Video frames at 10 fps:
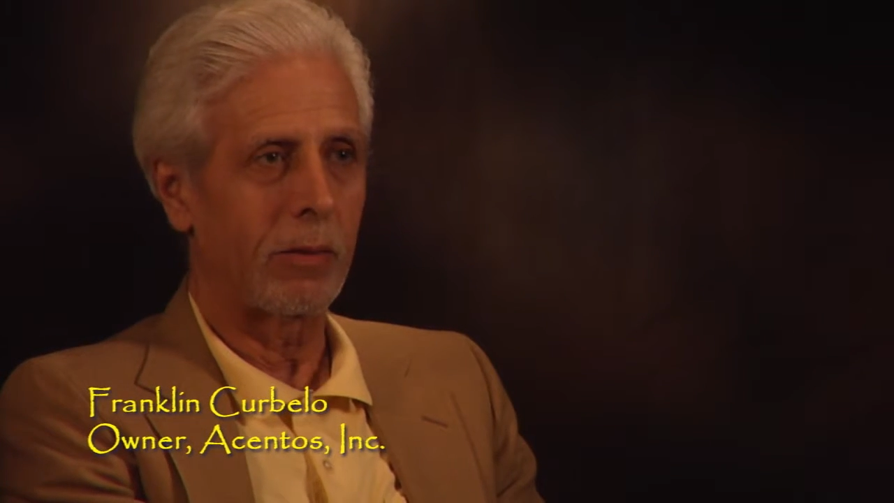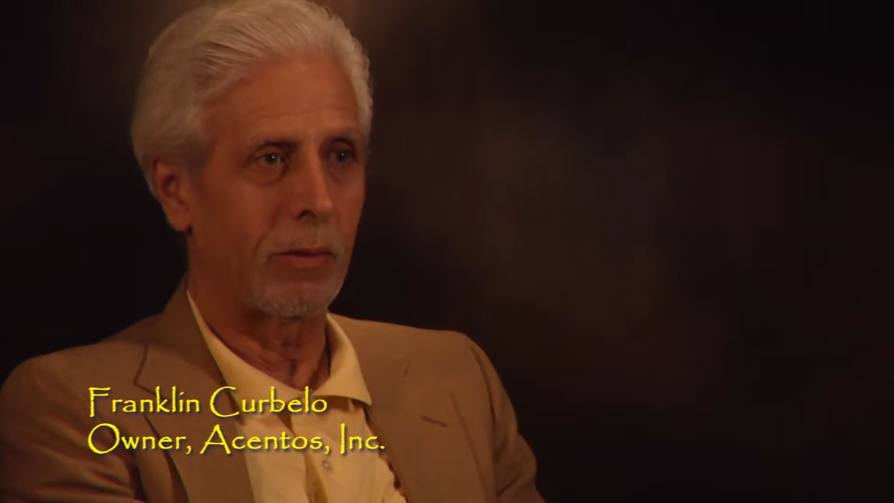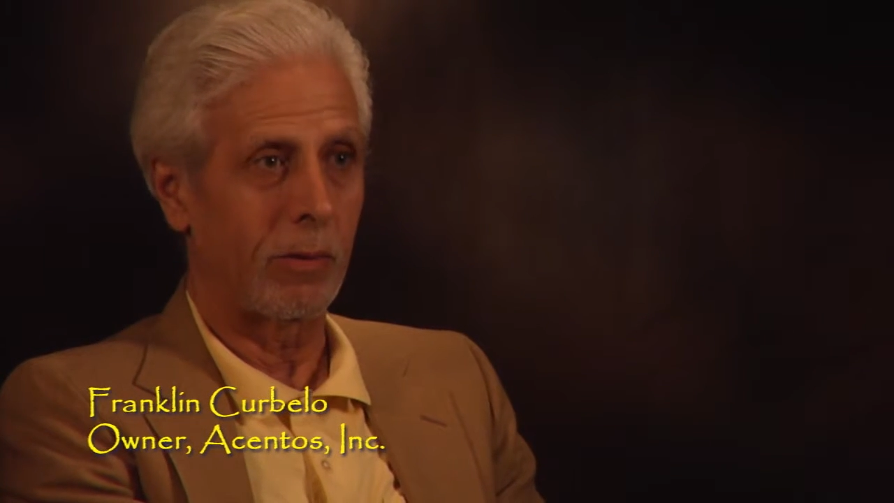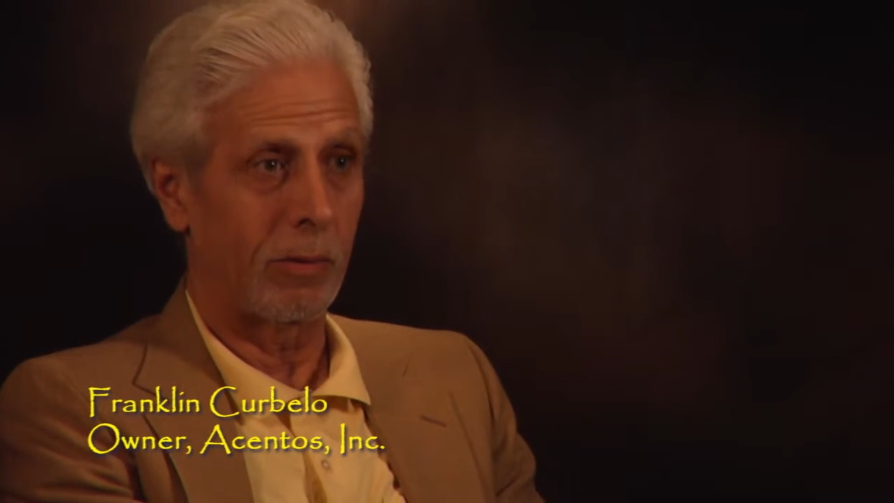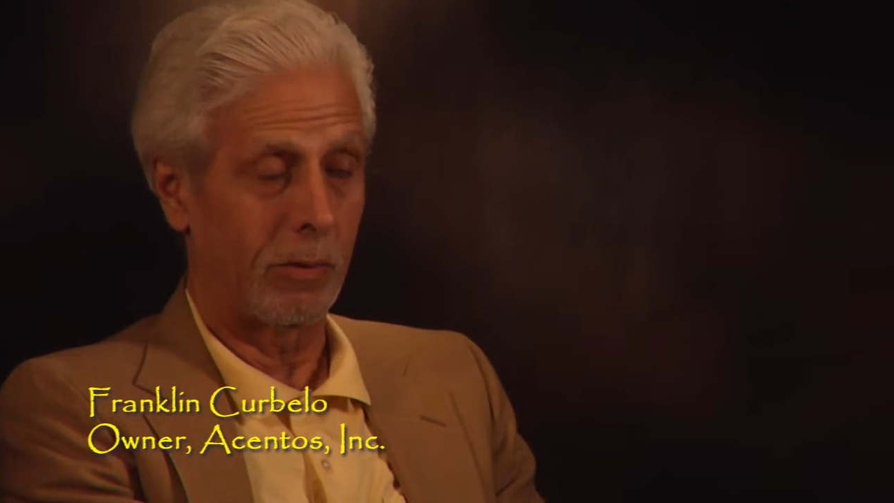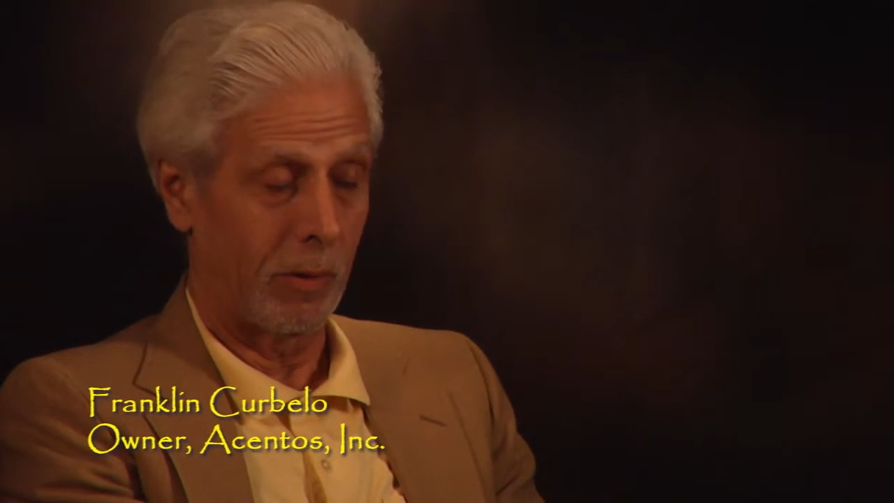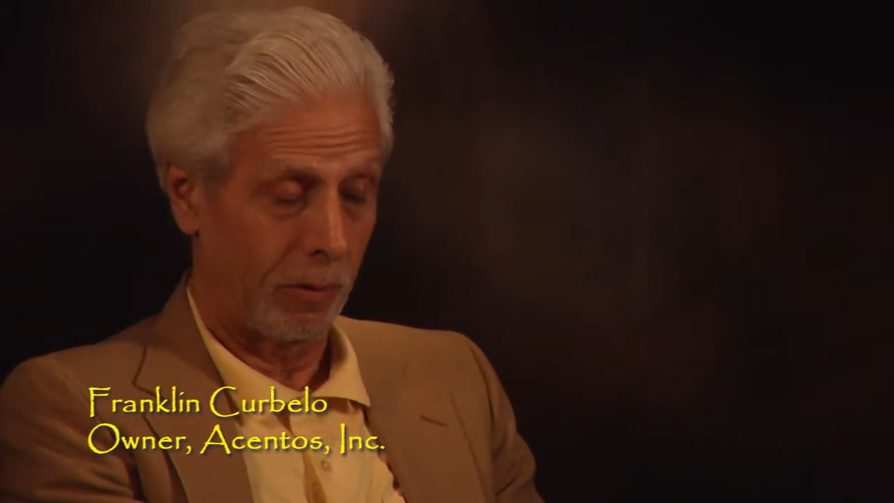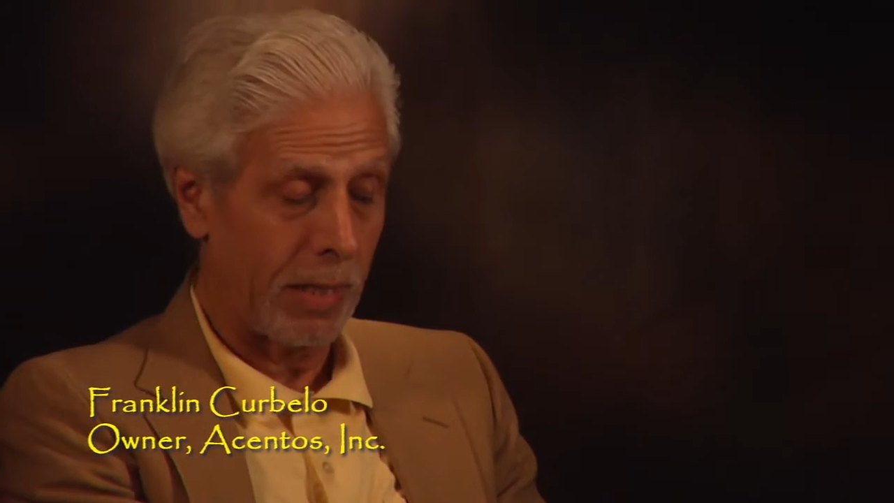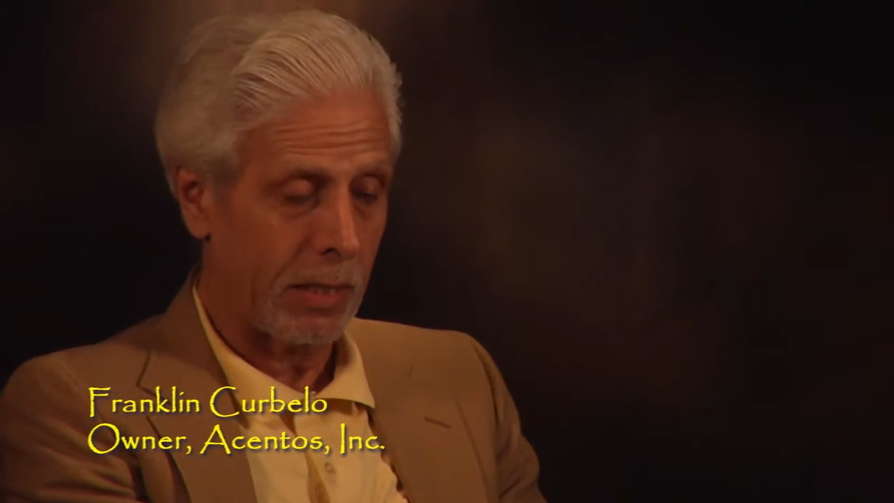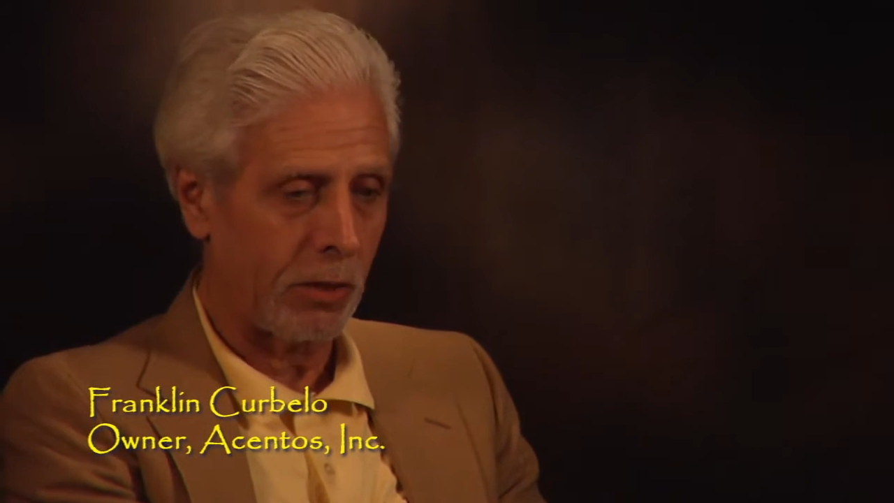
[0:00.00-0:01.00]
to, to
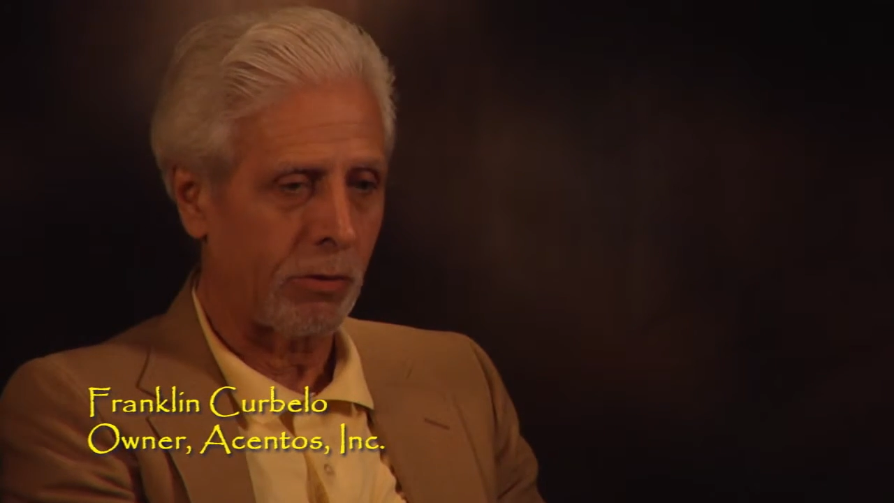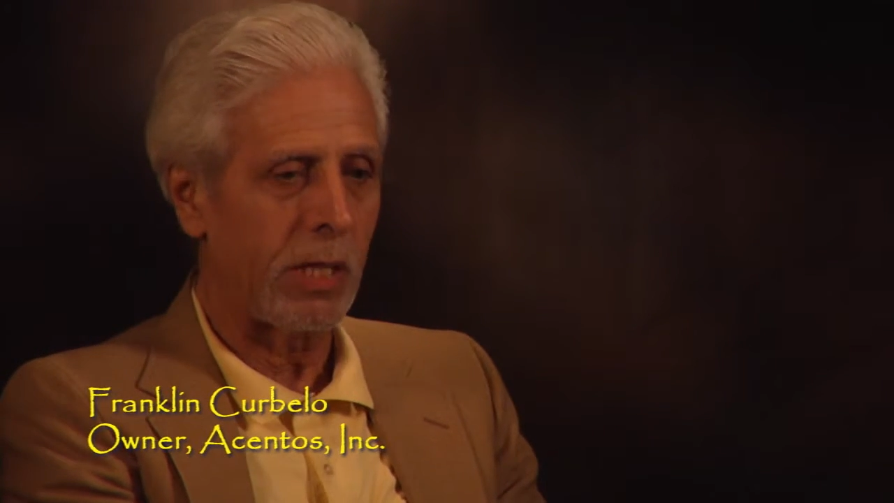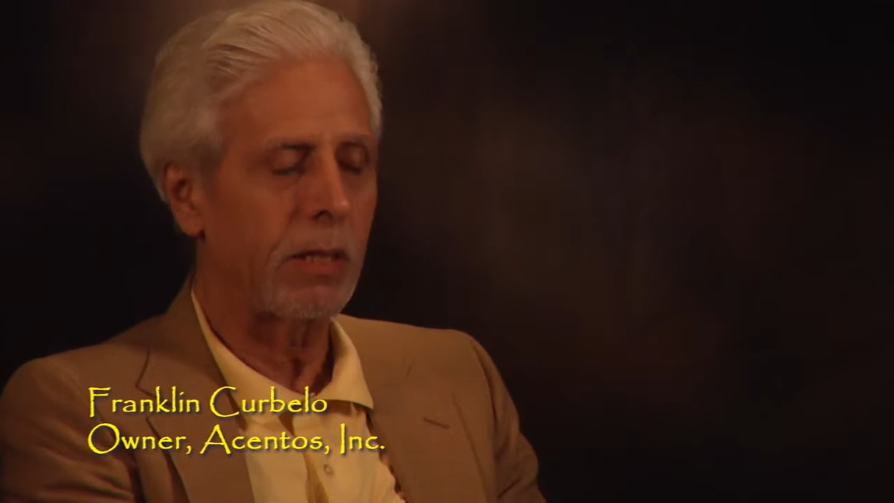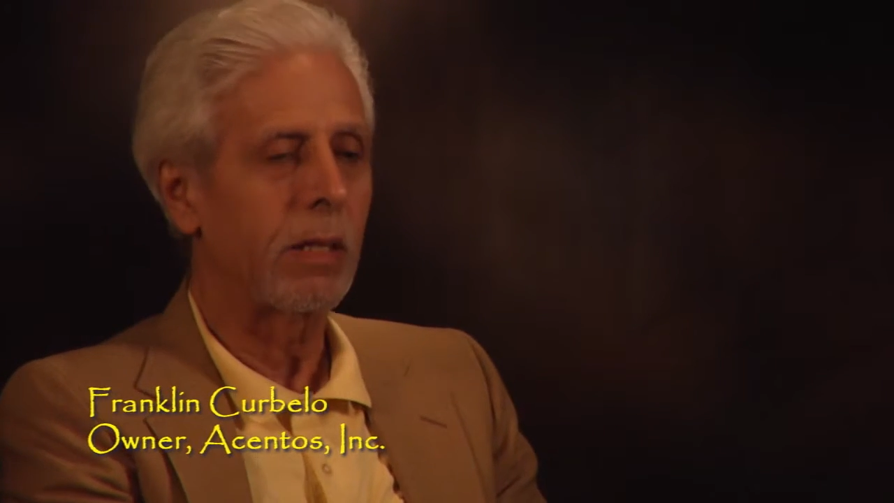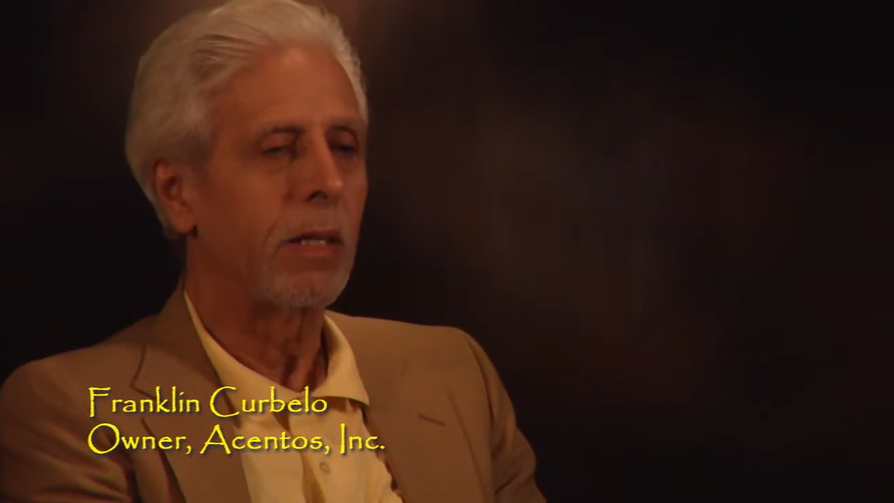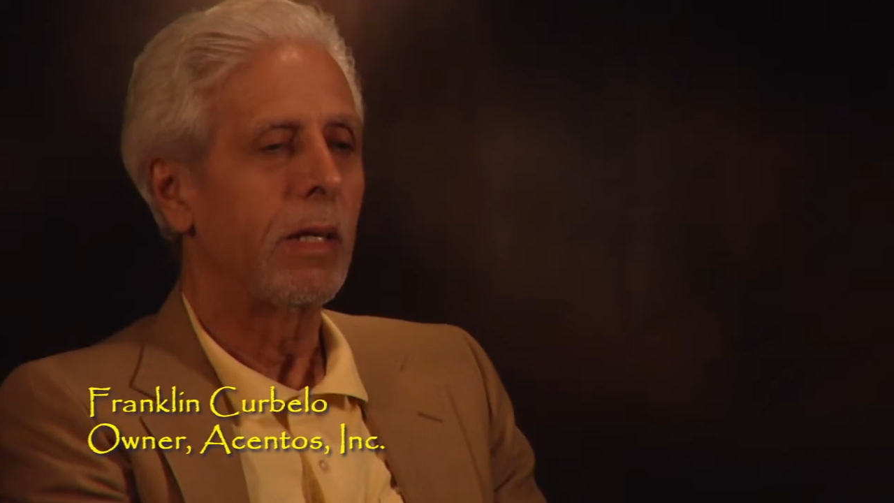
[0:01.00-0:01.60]
Lake Street,